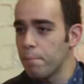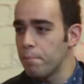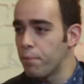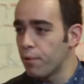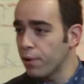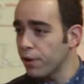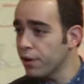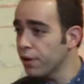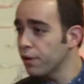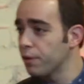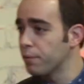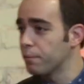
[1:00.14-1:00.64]

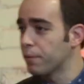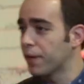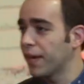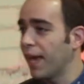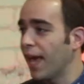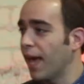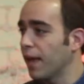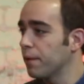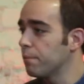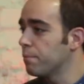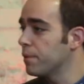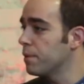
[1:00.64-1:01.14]
boredom
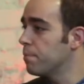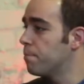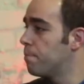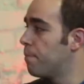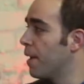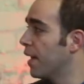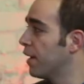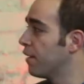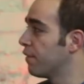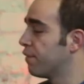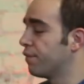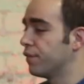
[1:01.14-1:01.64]
can be
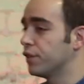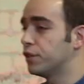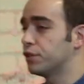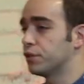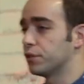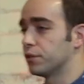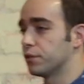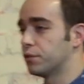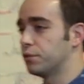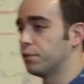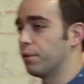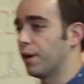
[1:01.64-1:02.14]

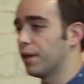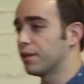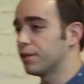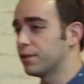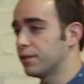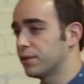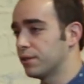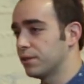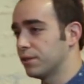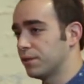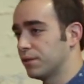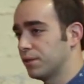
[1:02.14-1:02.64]
beneficial to
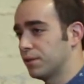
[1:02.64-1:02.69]
us.